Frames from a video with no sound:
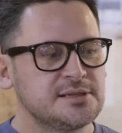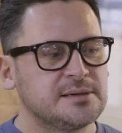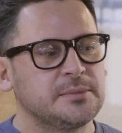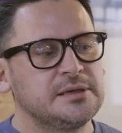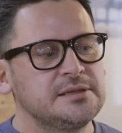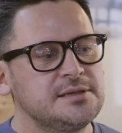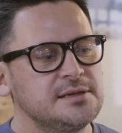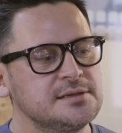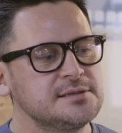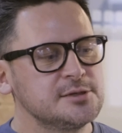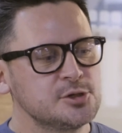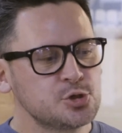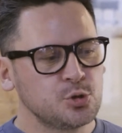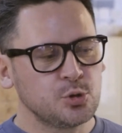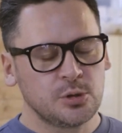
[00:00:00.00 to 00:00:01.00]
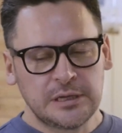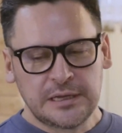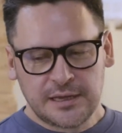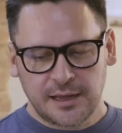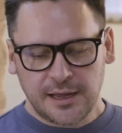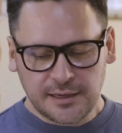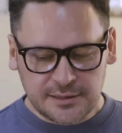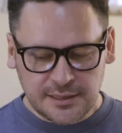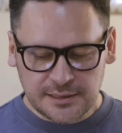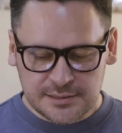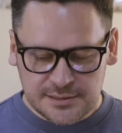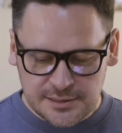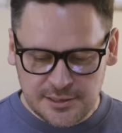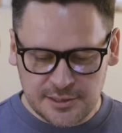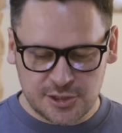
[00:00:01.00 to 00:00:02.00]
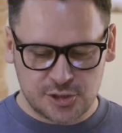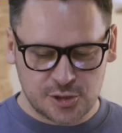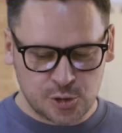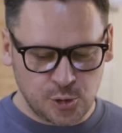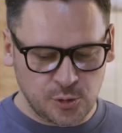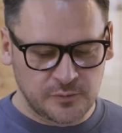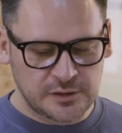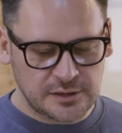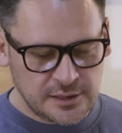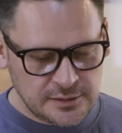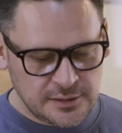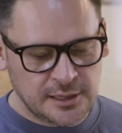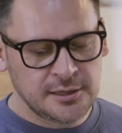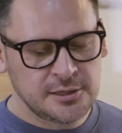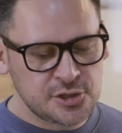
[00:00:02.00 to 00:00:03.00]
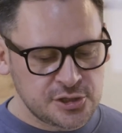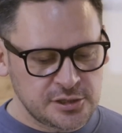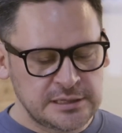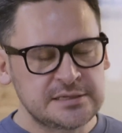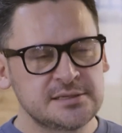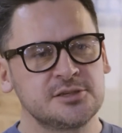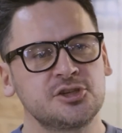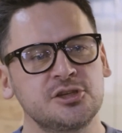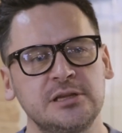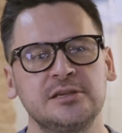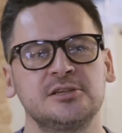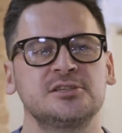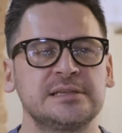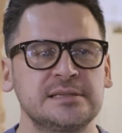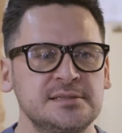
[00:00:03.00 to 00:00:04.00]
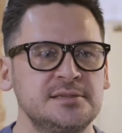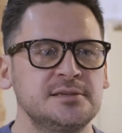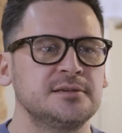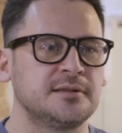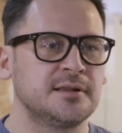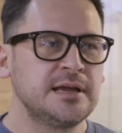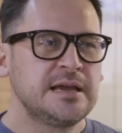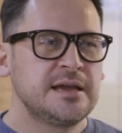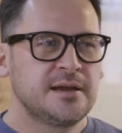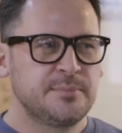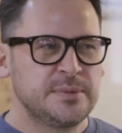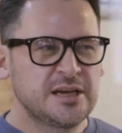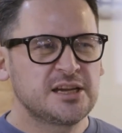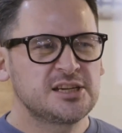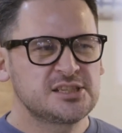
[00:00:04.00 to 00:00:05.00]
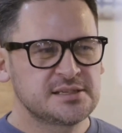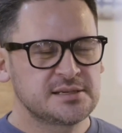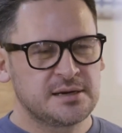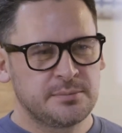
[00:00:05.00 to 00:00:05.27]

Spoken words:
Trust me, if you keep saying very with every adjective, it means your vocabulary is